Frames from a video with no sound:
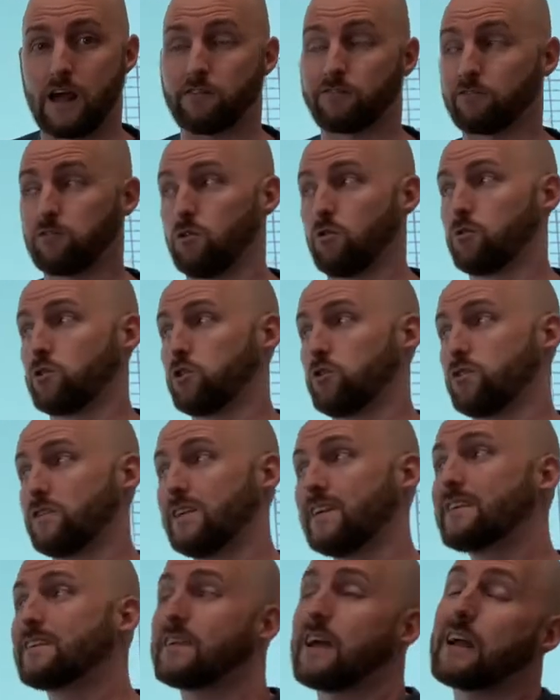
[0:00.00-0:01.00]
So you
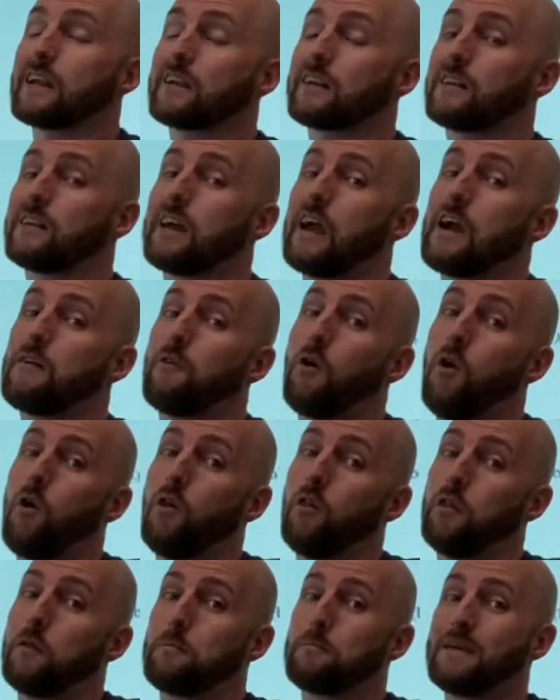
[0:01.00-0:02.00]
did technically have
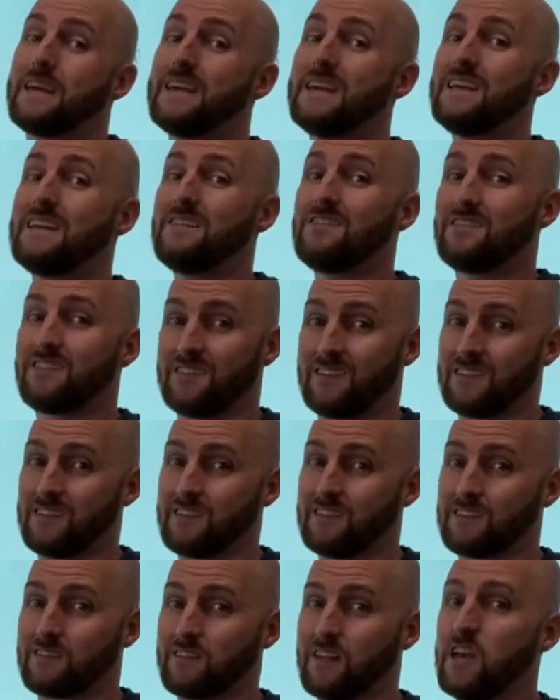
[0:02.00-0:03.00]
all the
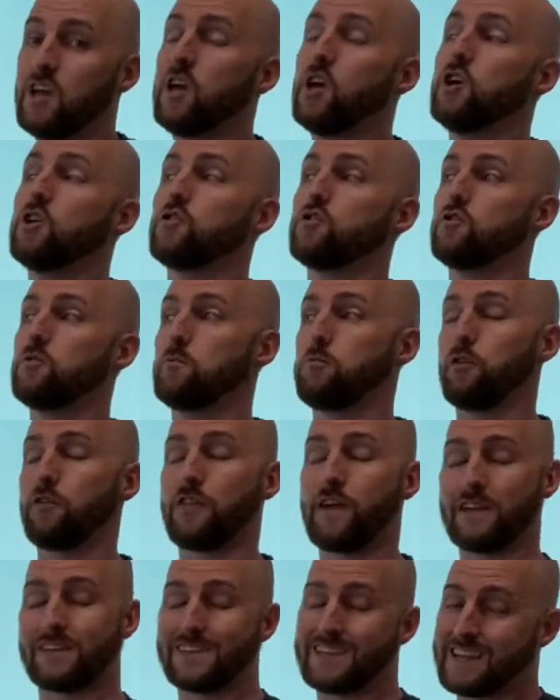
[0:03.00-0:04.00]
pieces to put
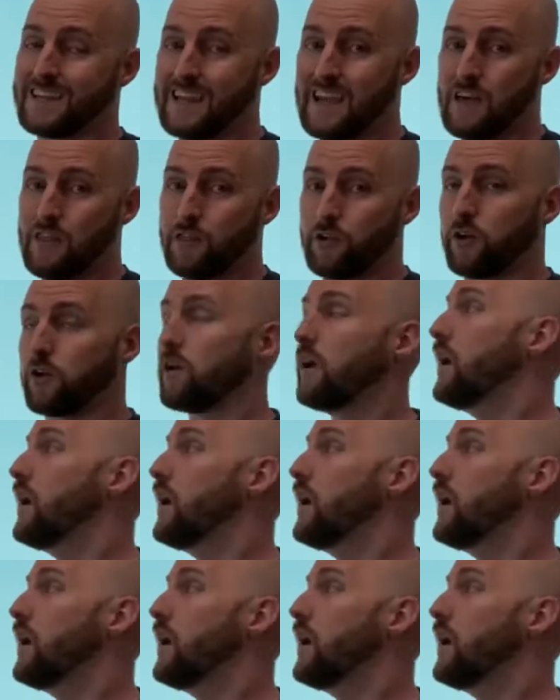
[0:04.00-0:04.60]
that together,